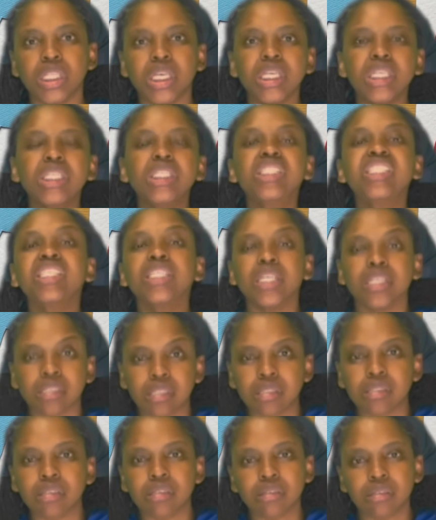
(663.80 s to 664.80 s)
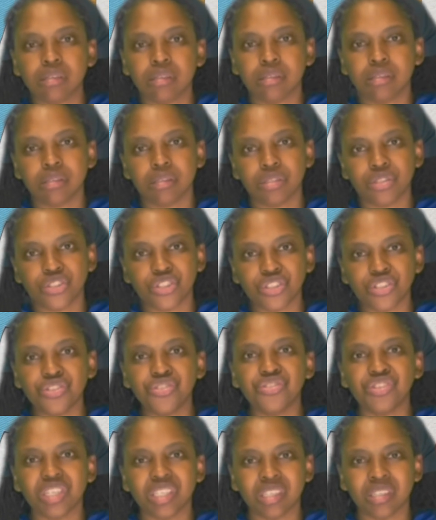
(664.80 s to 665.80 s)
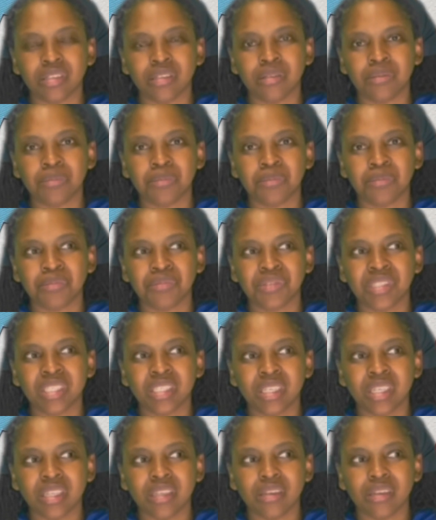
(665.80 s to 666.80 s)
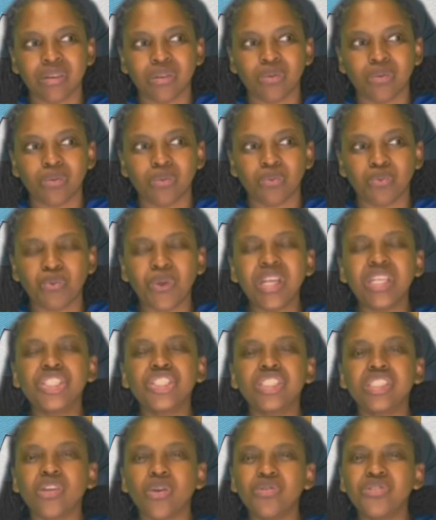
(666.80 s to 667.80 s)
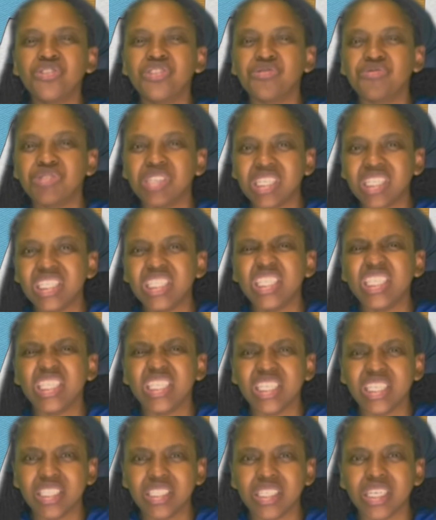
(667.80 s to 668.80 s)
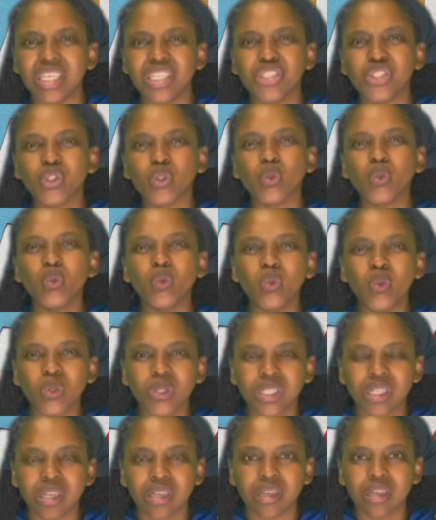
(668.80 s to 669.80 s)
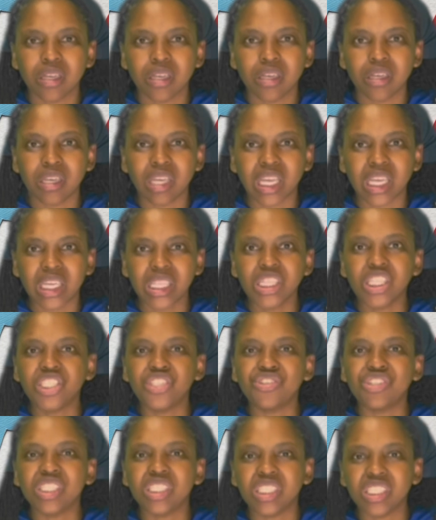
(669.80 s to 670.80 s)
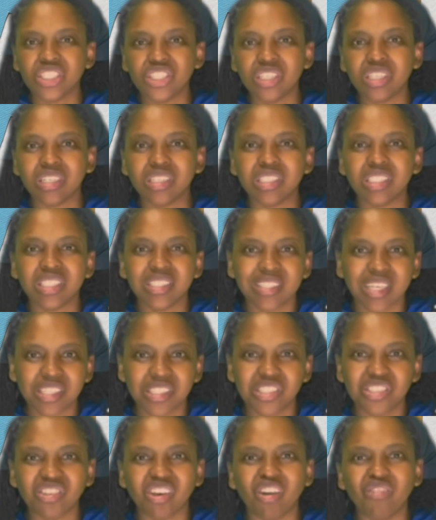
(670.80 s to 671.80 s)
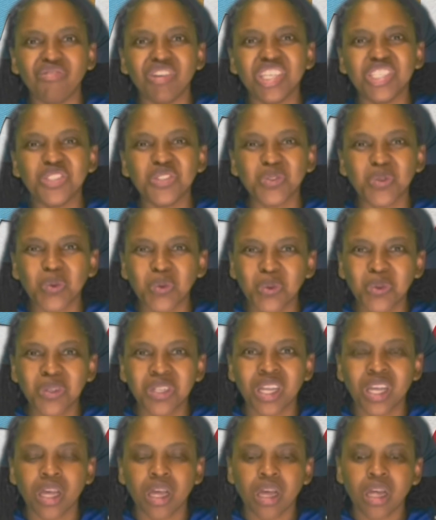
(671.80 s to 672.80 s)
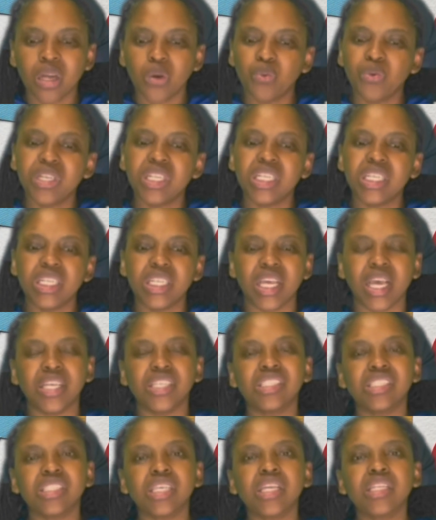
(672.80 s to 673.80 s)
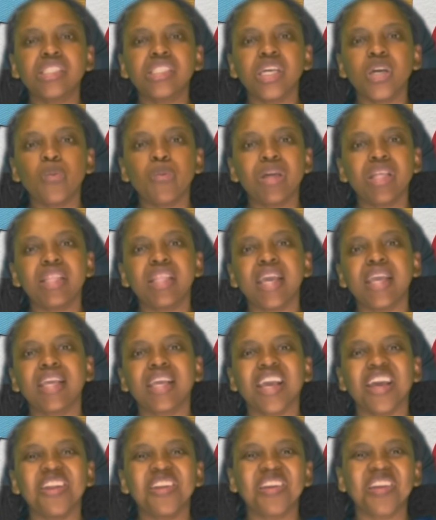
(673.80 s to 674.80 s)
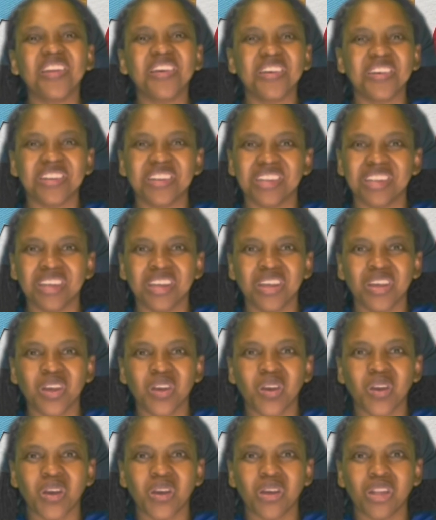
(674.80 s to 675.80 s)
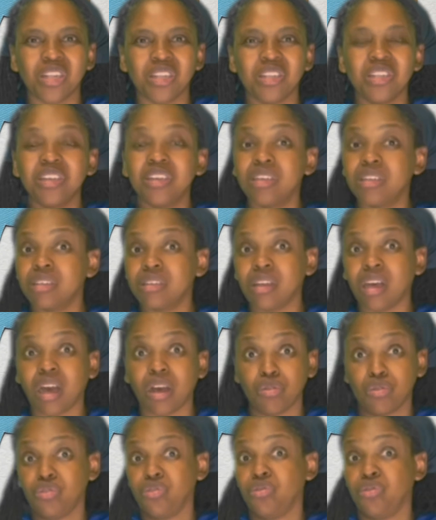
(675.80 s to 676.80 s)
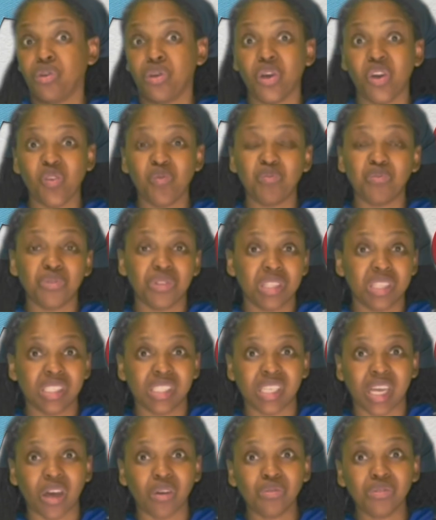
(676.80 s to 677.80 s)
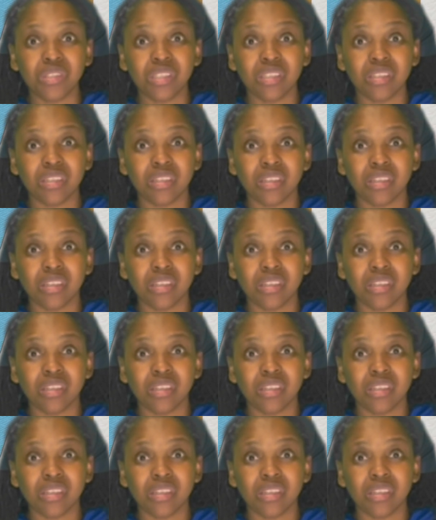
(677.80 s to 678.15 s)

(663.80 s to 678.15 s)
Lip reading: the easiest children. We don't really need a school in the traditional sense of a school. We need a center where they can learn how to cope with sound,